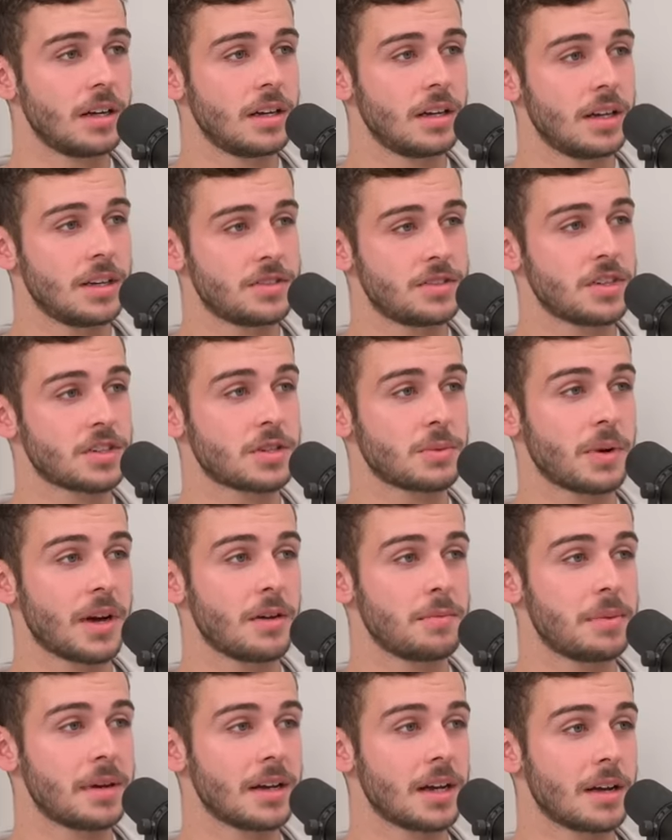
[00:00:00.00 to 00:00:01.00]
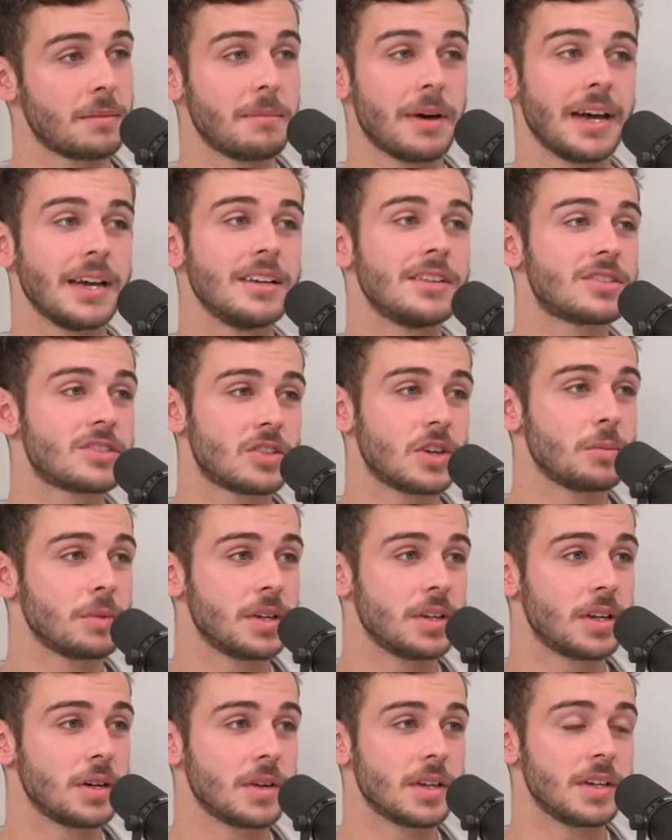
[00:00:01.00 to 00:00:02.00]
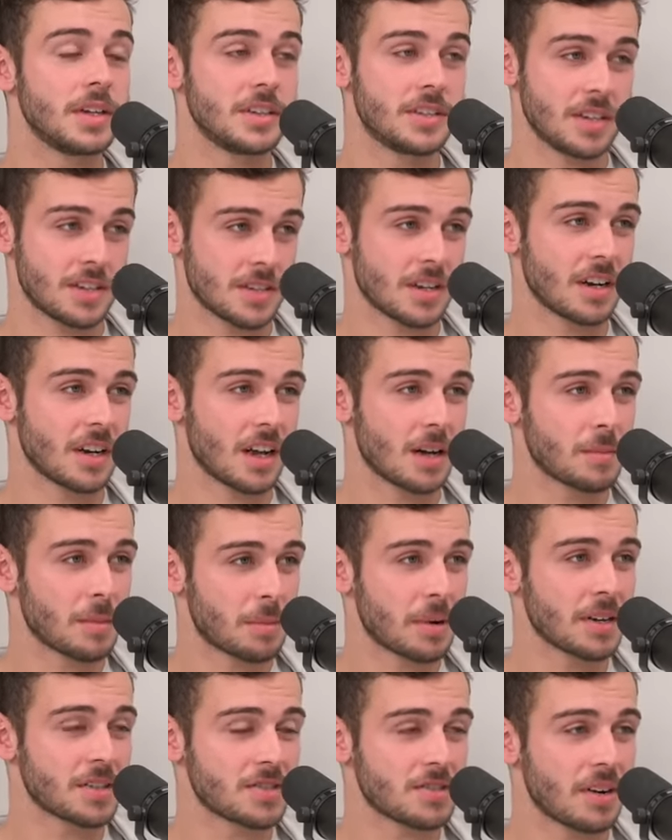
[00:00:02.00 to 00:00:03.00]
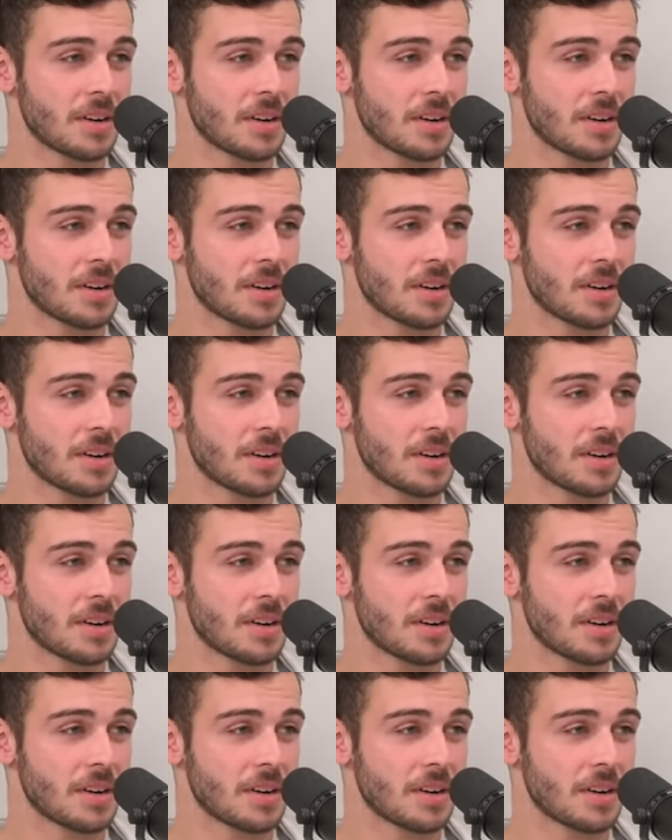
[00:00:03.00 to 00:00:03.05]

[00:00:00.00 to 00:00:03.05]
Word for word: It's just a way of being like, mate, stop what you're doing. You're teaching the llama breaststroke.